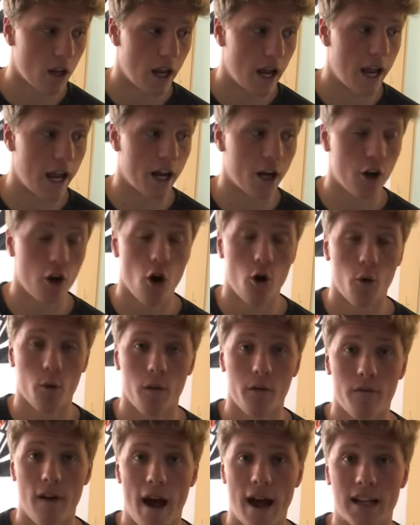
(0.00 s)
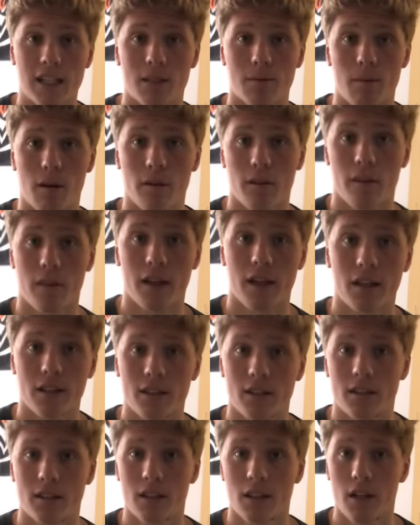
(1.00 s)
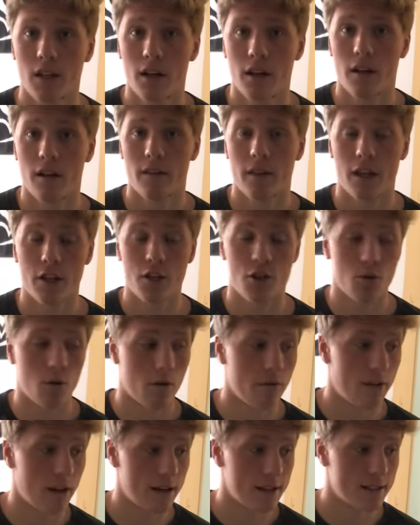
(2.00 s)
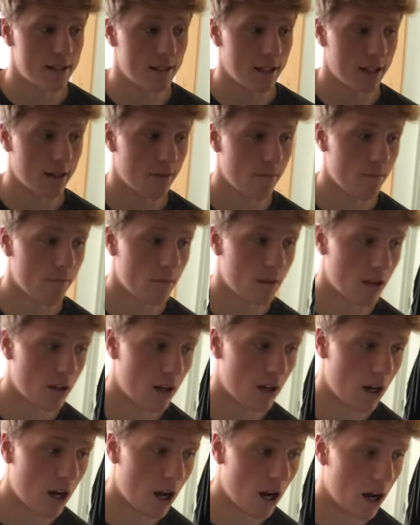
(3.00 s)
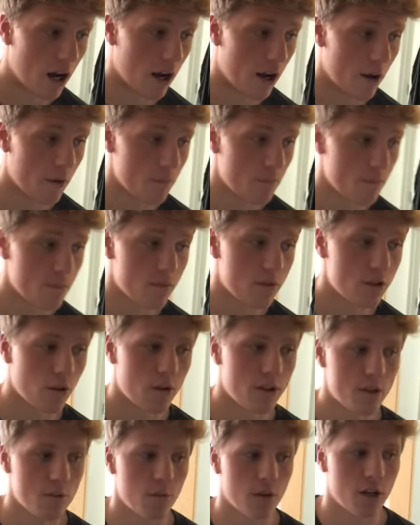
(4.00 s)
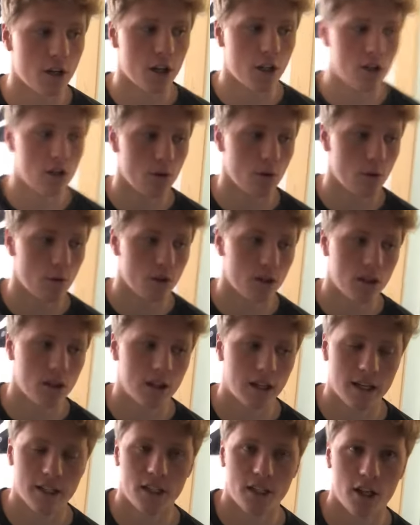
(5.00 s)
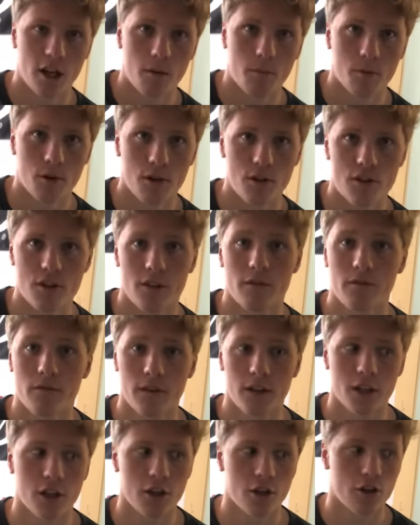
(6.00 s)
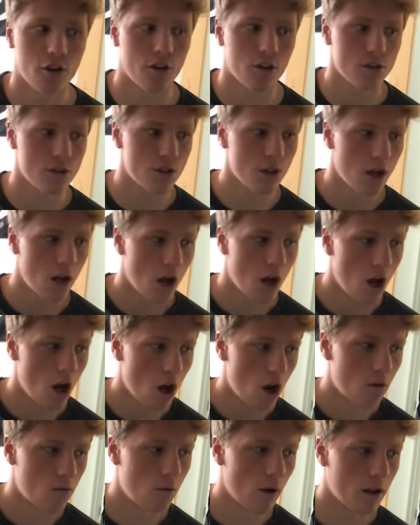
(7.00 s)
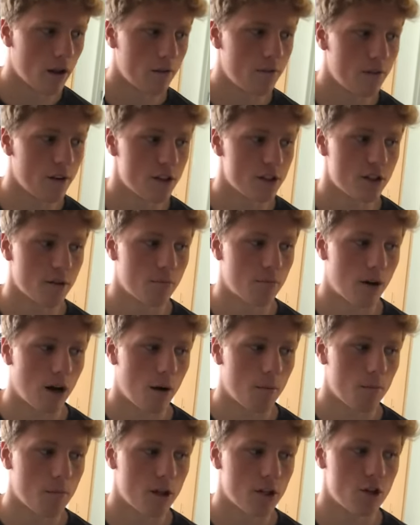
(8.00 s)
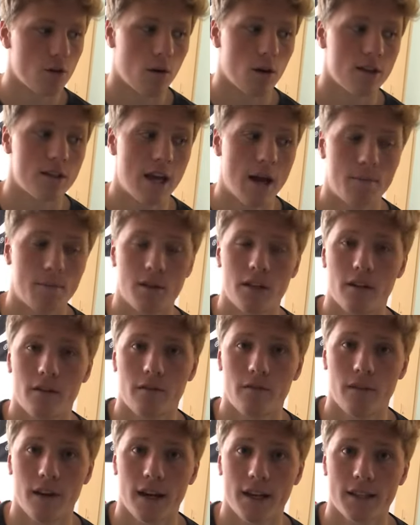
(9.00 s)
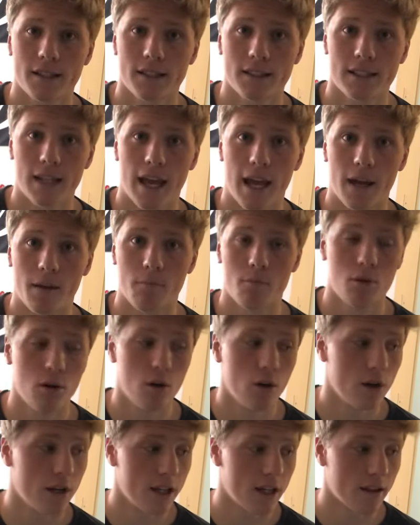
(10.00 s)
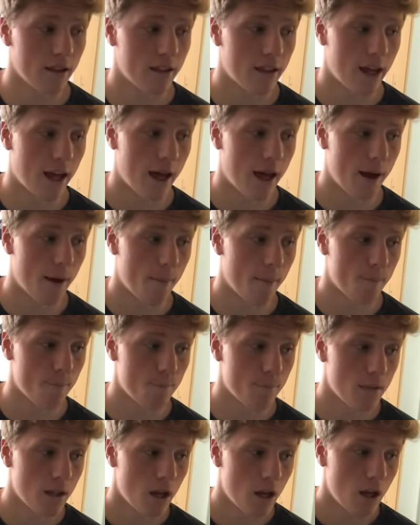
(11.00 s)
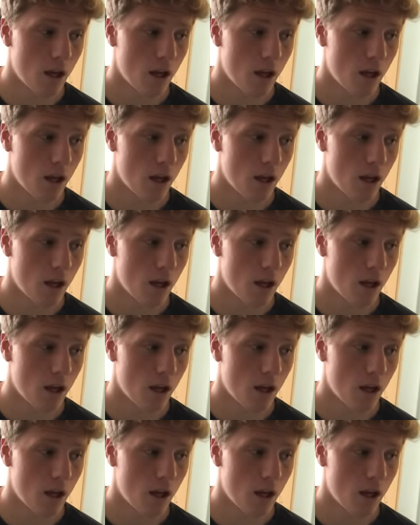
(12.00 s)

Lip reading: and know the facts about the things that you are facing. So this would include collecting numbers and figures relevant to the problem that you are attempting to fix and putting them